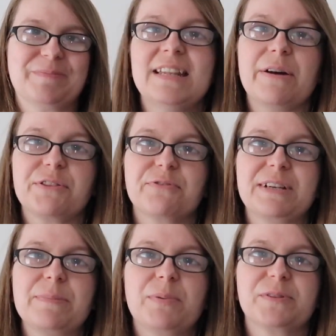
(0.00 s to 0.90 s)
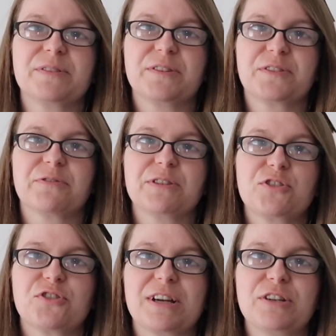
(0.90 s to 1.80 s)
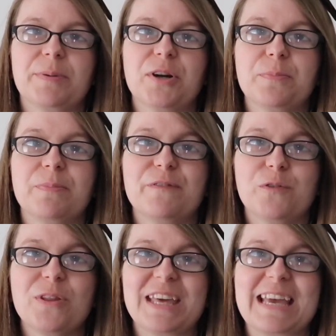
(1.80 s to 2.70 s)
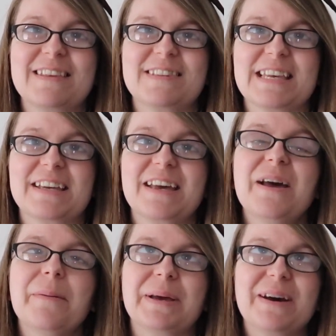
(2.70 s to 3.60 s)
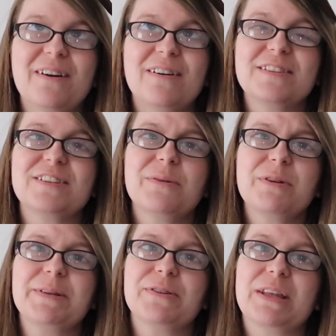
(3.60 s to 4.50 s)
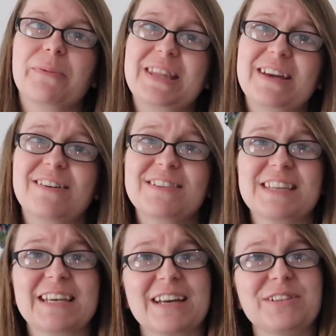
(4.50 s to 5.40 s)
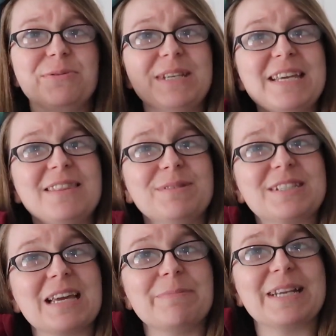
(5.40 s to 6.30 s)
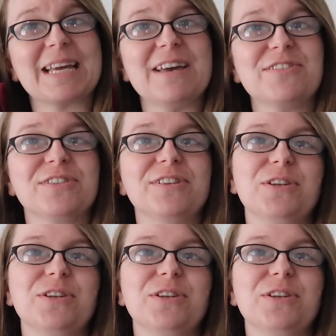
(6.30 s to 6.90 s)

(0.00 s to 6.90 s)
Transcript: Now, it's really important to syringe train your bird before they get sick because you don't want to be doing that when they are sick and you need them to take medication.